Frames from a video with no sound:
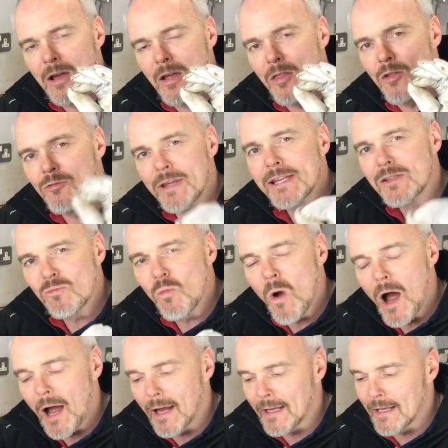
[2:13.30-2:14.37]
the reason
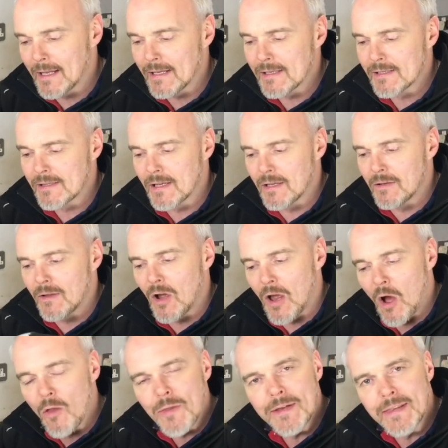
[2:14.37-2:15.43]
why is that
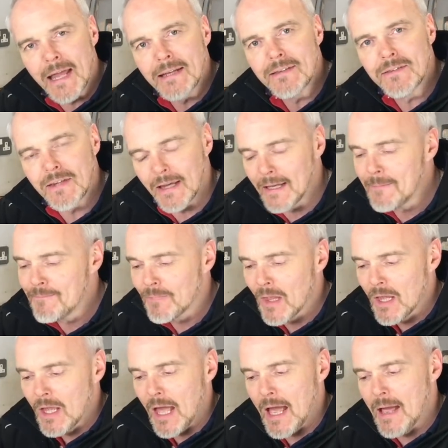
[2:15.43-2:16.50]
on the 90,
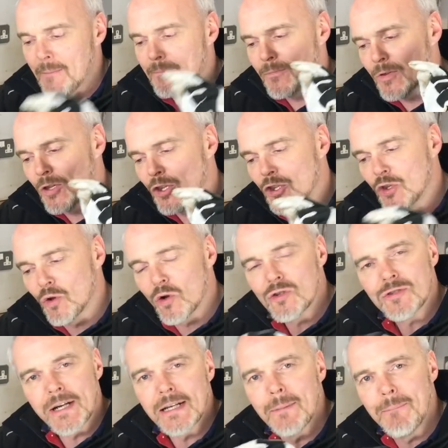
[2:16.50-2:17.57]
you're
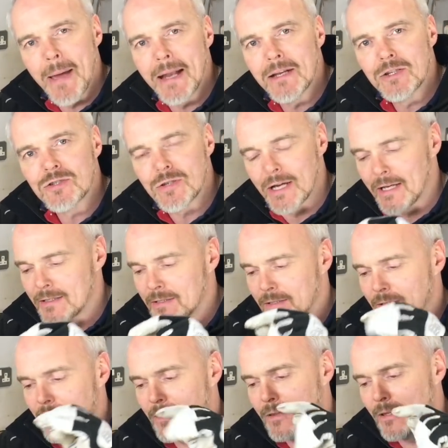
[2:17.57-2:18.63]
trying to penetrate
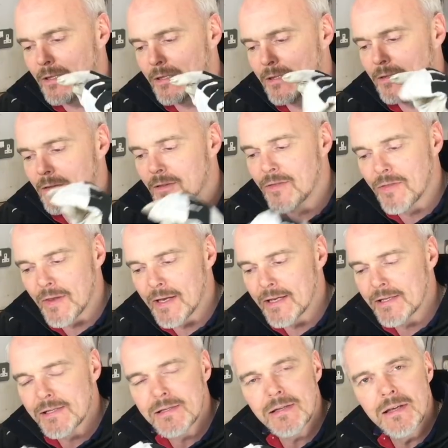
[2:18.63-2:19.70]
the
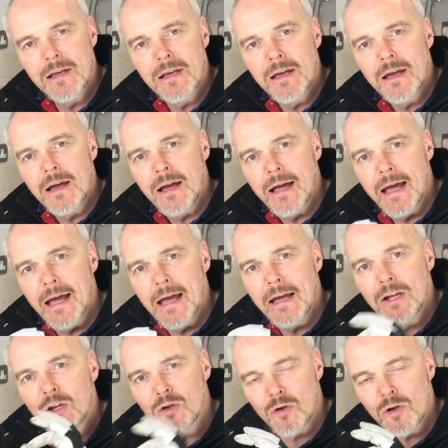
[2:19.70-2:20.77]
thinnest
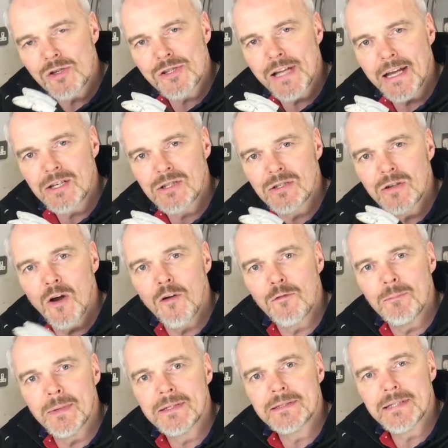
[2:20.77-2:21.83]
cross-section of
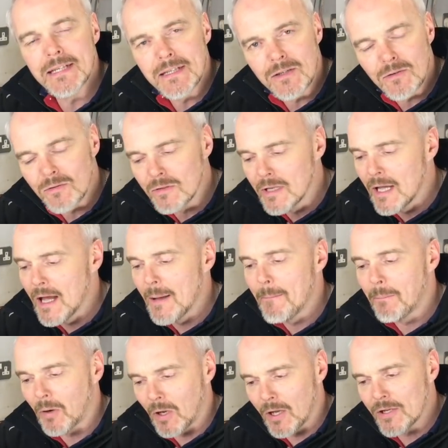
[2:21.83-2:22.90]
material,
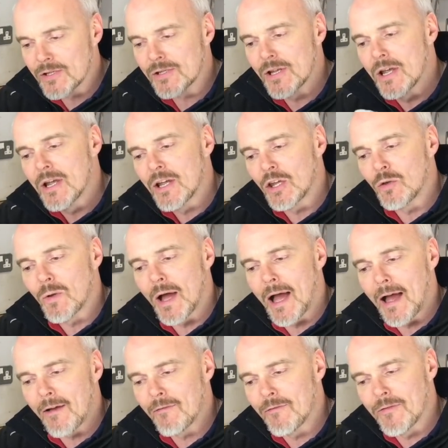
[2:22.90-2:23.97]
plus you
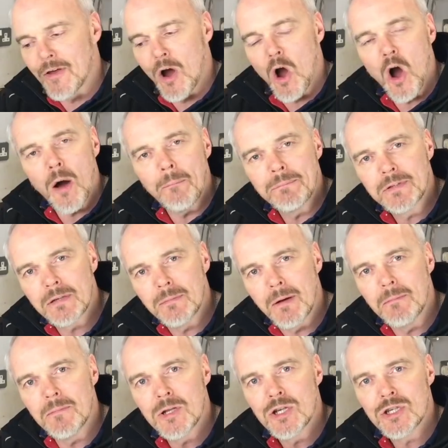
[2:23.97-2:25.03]
have the
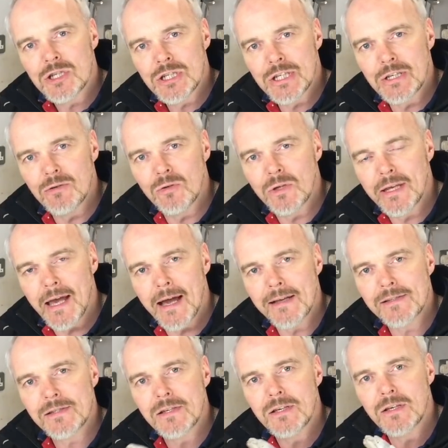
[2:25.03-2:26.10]
optimum shield
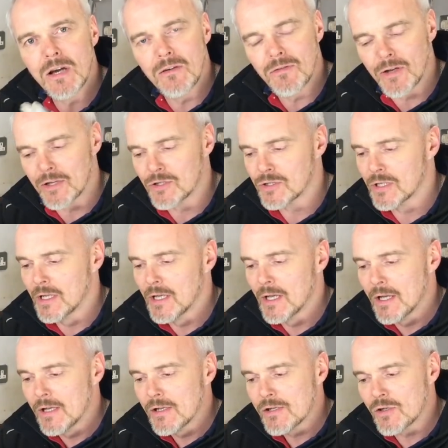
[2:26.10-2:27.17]
gas coverage.
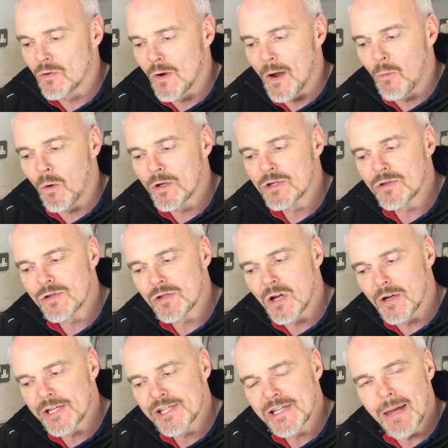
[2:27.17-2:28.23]
So once you
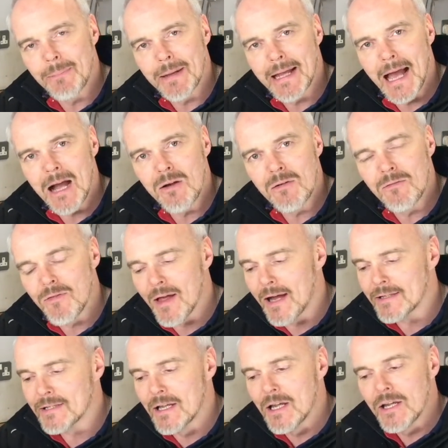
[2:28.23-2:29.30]
start stepping out of
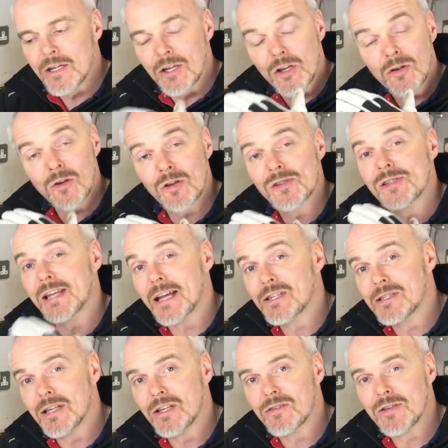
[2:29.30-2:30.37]
that, your
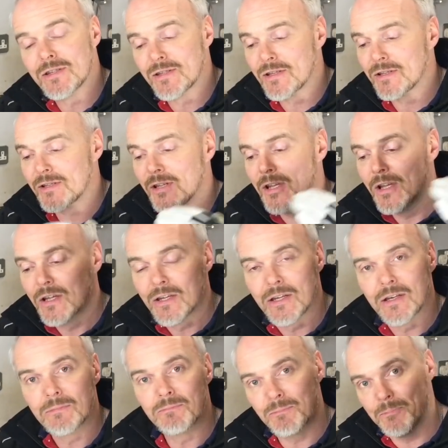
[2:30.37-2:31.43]
cross-section increases,
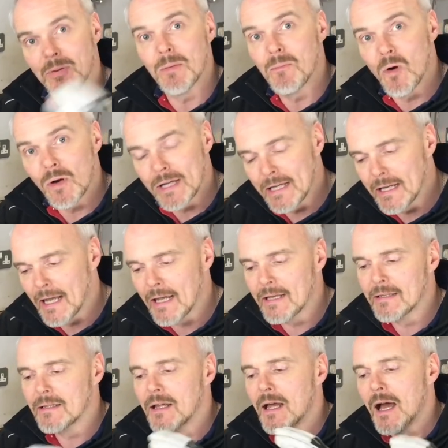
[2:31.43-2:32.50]
you put more heat
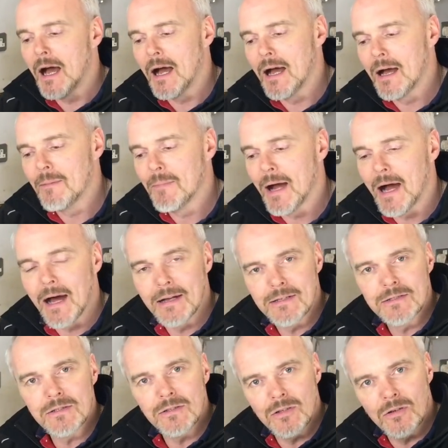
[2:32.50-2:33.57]
in,
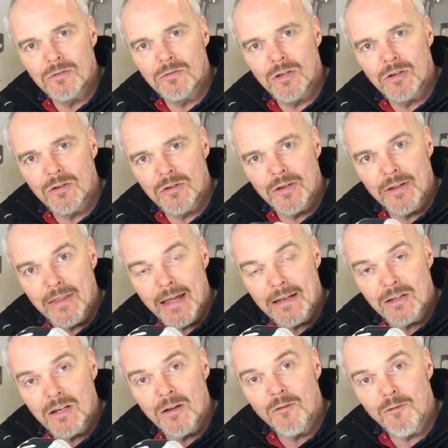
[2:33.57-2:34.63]
and you're then
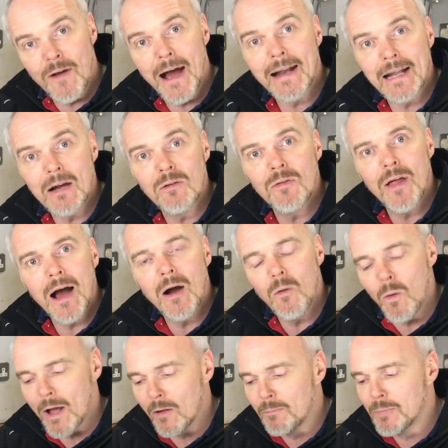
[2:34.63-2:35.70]
going to fan out that
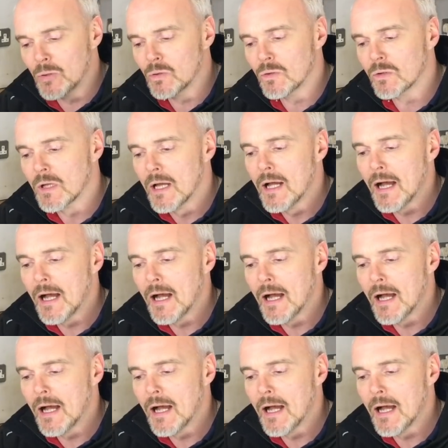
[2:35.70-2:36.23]
weld pool,